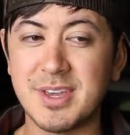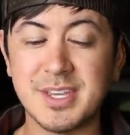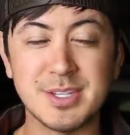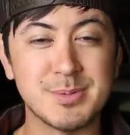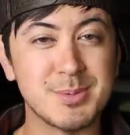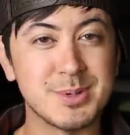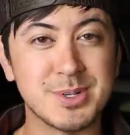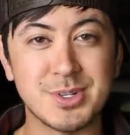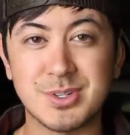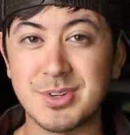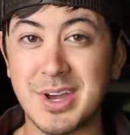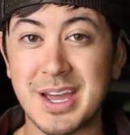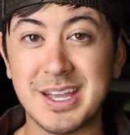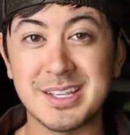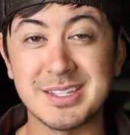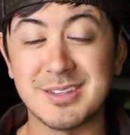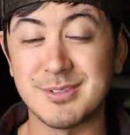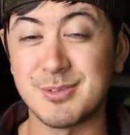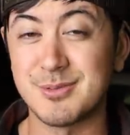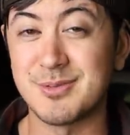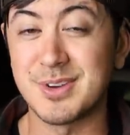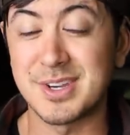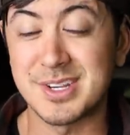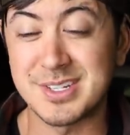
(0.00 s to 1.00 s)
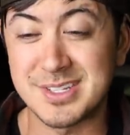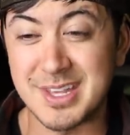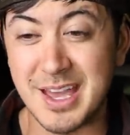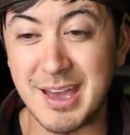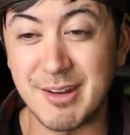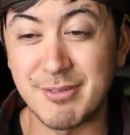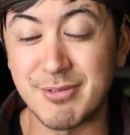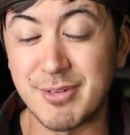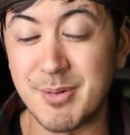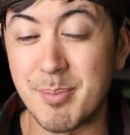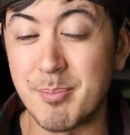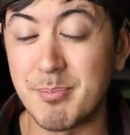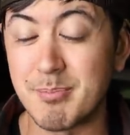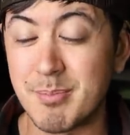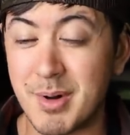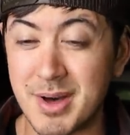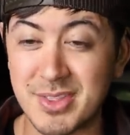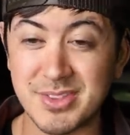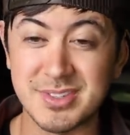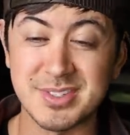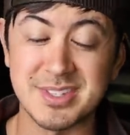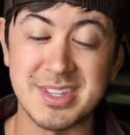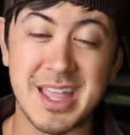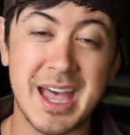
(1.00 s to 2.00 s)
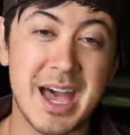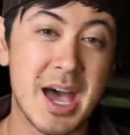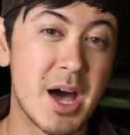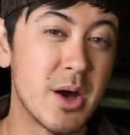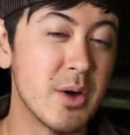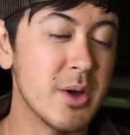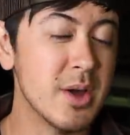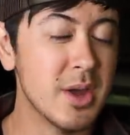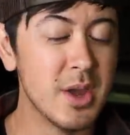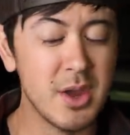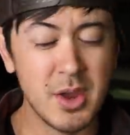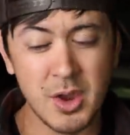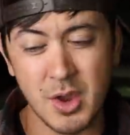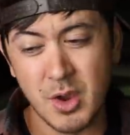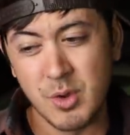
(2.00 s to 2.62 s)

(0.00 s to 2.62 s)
He's been trying to fix that for months now,